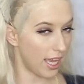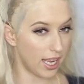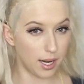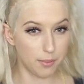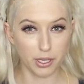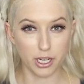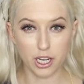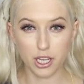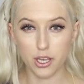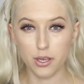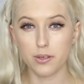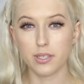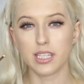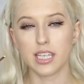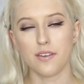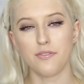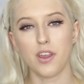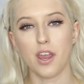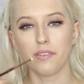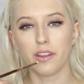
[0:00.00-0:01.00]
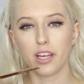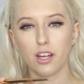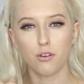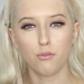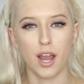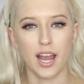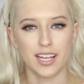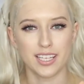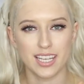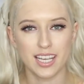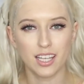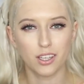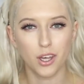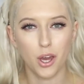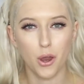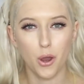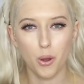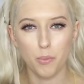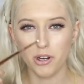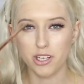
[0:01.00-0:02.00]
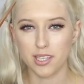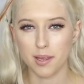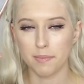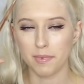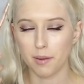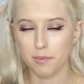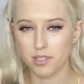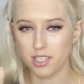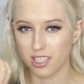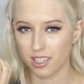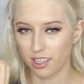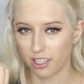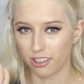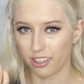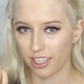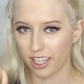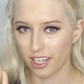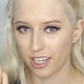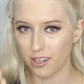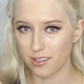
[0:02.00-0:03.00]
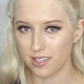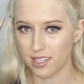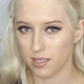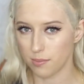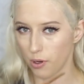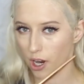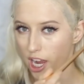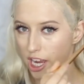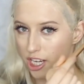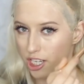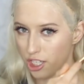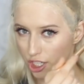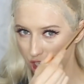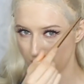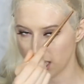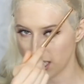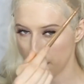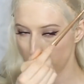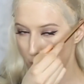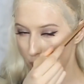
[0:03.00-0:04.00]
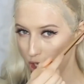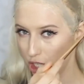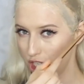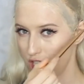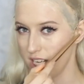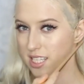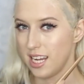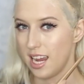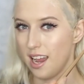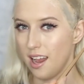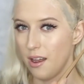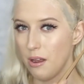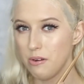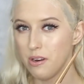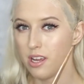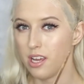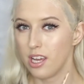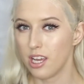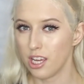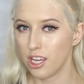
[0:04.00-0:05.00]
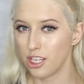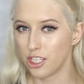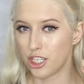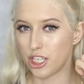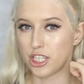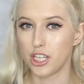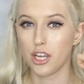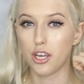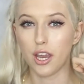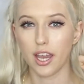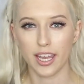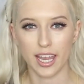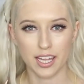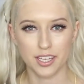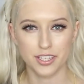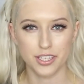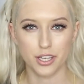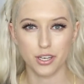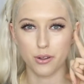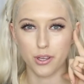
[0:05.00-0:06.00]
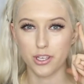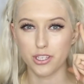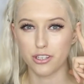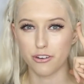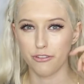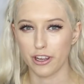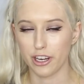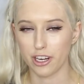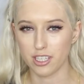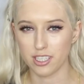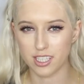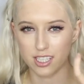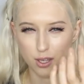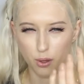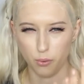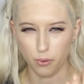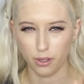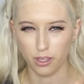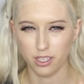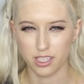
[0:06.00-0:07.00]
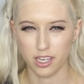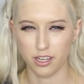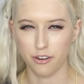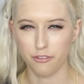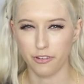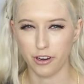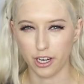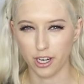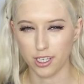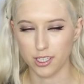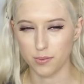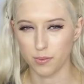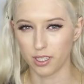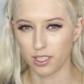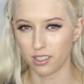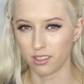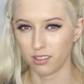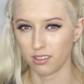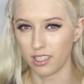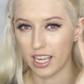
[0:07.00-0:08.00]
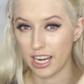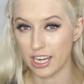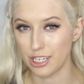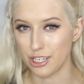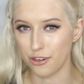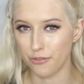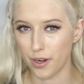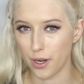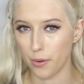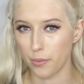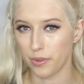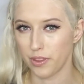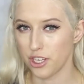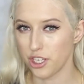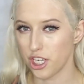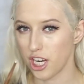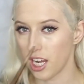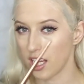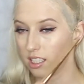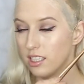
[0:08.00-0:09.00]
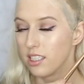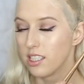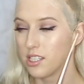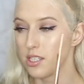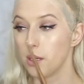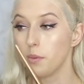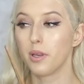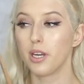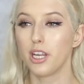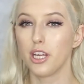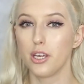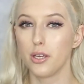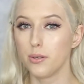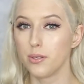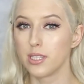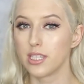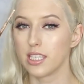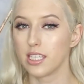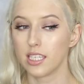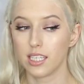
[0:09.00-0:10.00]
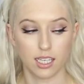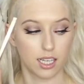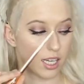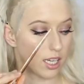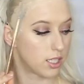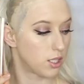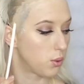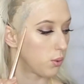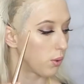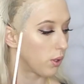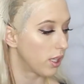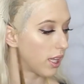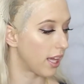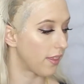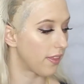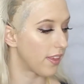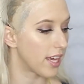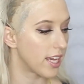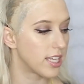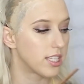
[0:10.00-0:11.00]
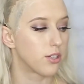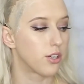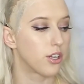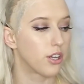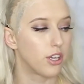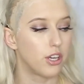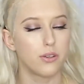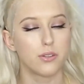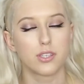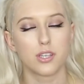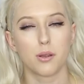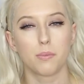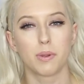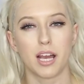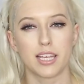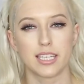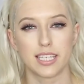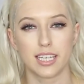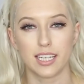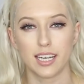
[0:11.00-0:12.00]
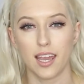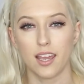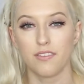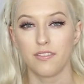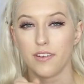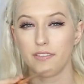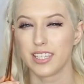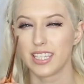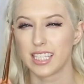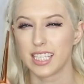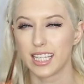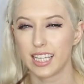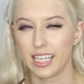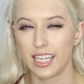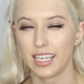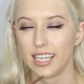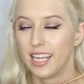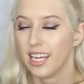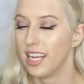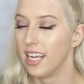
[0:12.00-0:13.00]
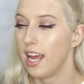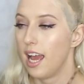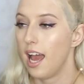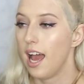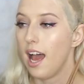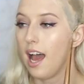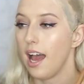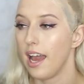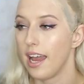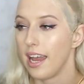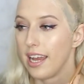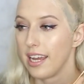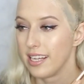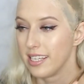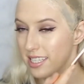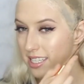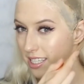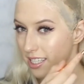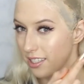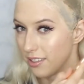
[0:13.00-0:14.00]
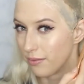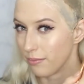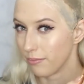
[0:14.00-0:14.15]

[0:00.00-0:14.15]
And I'm going to use, if you have like a rat tail comb or something, I'm just literally going to use this brush just to push it down. Just so you don't use your fingers because the oils on your fingers will interfere with the gel. So I'm going to use a tool like this, or you can use your plastic knife if it's clean, and